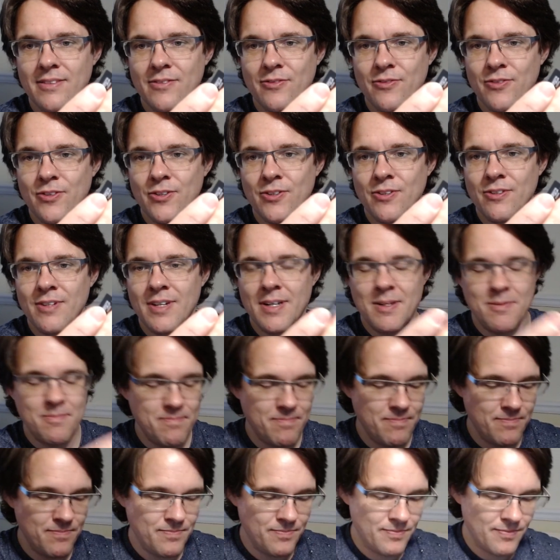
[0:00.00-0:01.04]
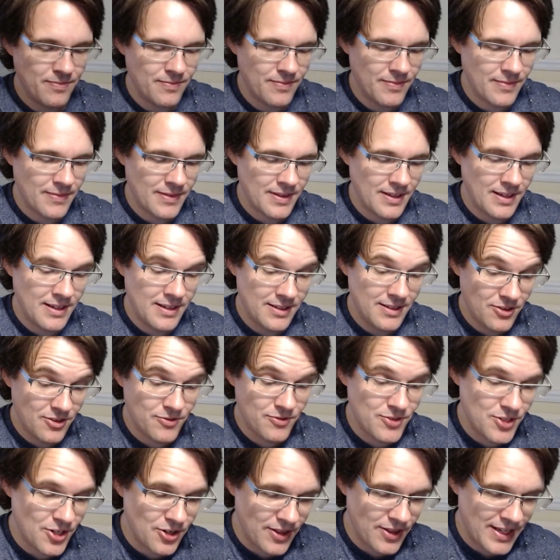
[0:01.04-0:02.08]
For it's
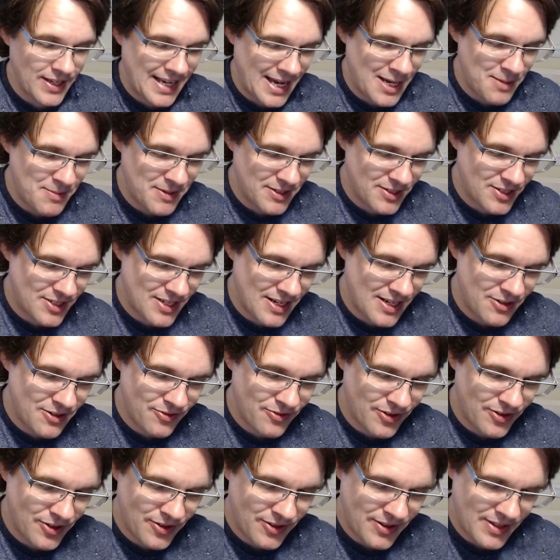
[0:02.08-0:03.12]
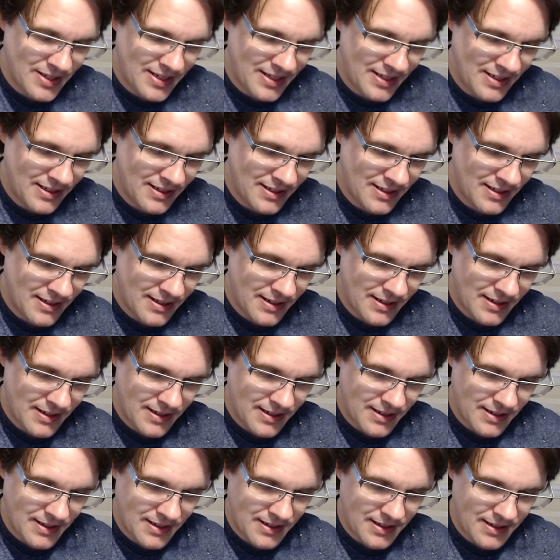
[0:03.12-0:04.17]
obviously got the game itself on there.
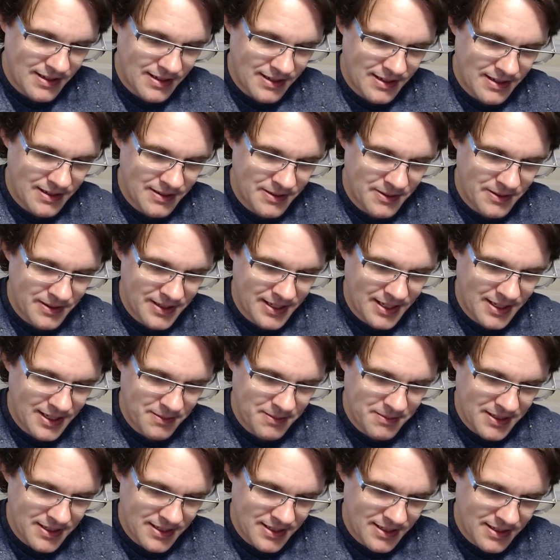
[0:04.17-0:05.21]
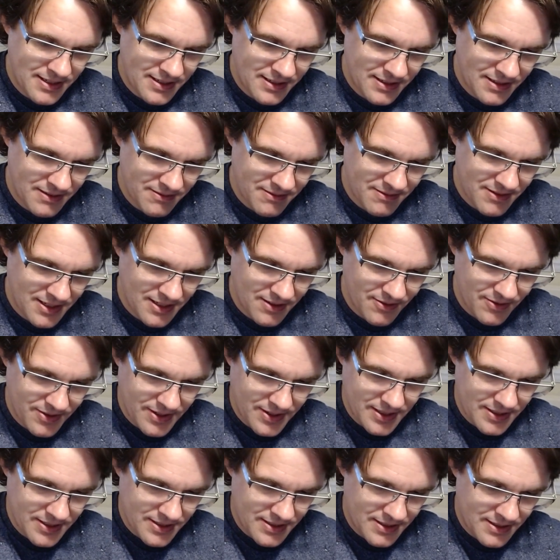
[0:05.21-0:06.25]
How do I keep that in? I don't think it
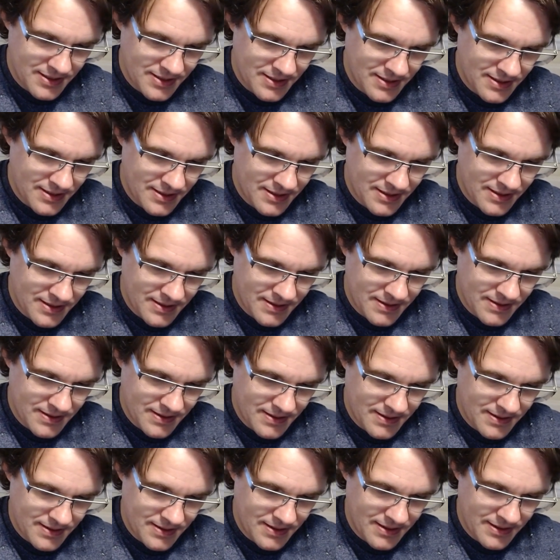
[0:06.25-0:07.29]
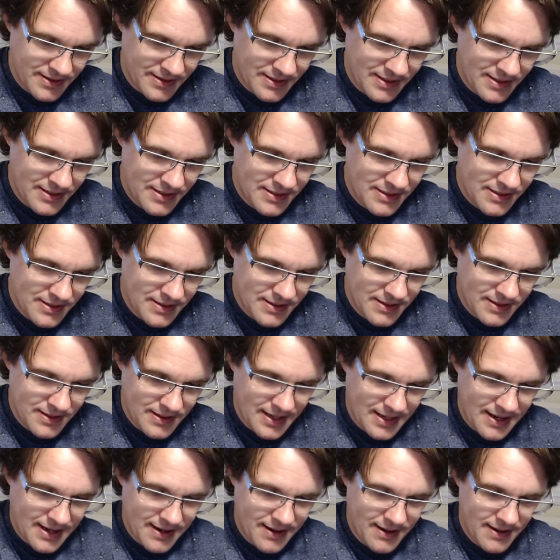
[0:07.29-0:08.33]
fits. Like this?
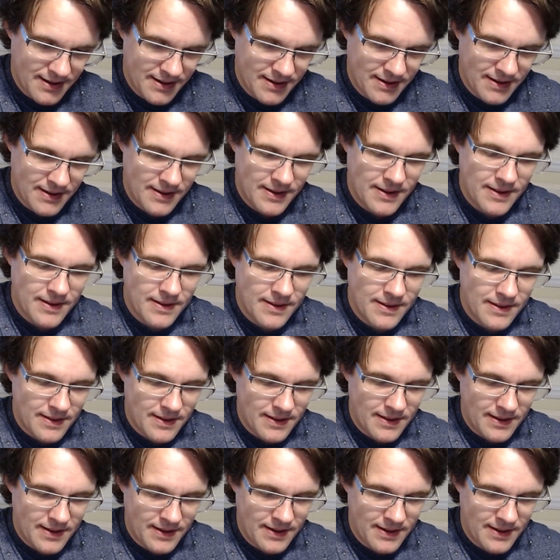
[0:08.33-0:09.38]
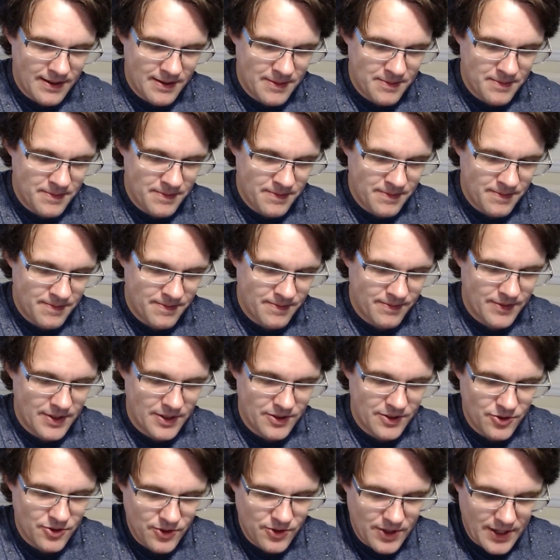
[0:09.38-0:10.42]
Yeah.
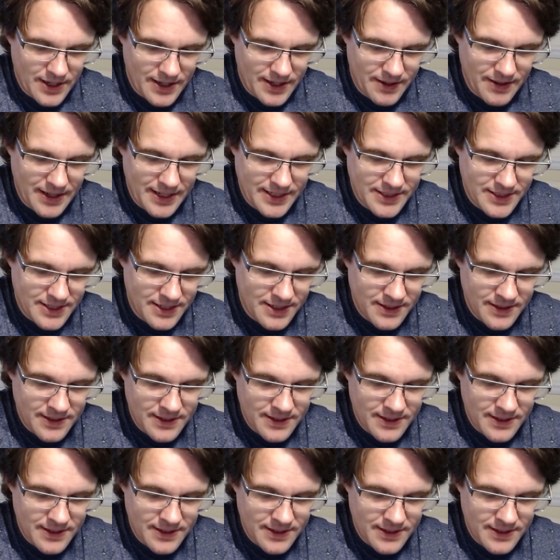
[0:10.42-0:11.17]
I'll sort that out later.